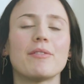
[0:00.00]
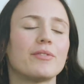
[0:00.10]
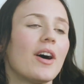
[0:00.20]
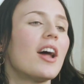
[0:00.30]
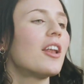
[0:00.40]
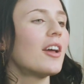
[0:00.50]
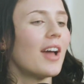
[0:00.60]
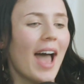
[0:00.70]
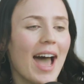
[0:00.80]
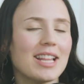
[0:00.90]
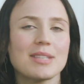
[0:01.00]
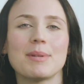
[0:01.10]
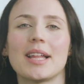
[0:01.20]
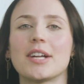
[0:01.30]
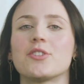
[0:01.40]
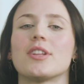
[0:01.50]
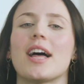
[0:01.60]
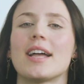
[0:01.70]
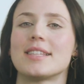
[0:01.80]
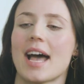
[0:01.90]
it fun. Add some
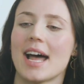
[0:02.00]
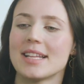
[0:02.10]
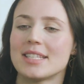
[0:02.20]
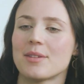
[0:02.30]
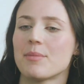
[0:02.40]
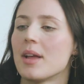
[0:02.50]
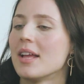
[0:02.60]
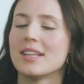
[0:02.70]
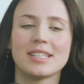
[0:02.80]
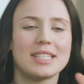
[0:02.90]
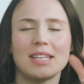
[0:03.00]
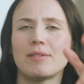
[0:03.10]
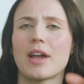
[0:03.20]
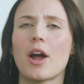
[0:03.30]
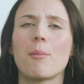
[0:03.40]
electrolytes. Add some stevia or